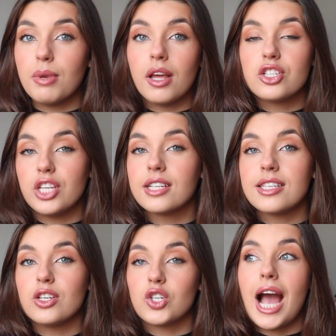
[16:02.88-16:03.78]
blush, et
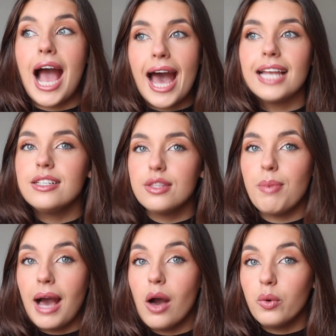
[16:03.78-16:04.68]
cetera, and the
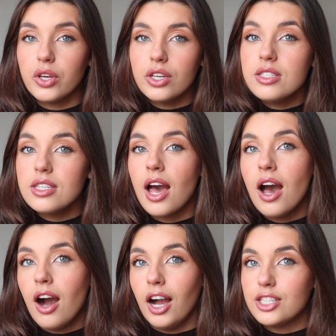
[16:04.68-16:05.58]
powders.
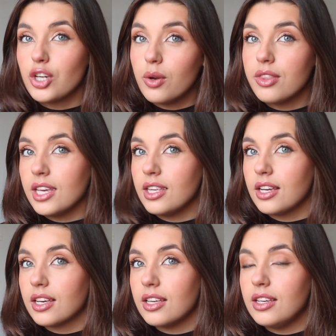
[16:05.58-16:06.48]
I don't
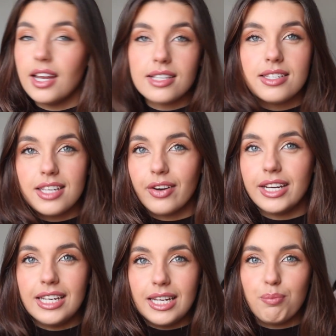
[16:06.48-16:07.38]
think you
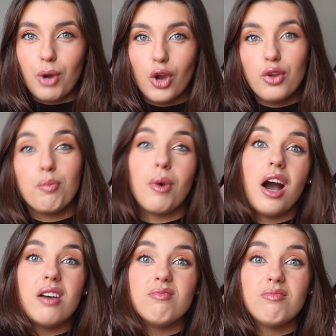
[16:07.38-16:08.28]
necessarily need both,
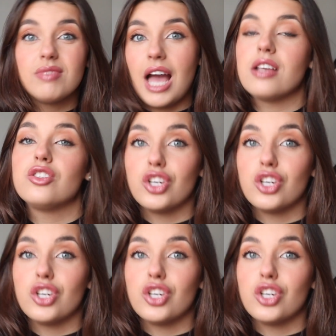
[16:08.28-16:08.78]
but that's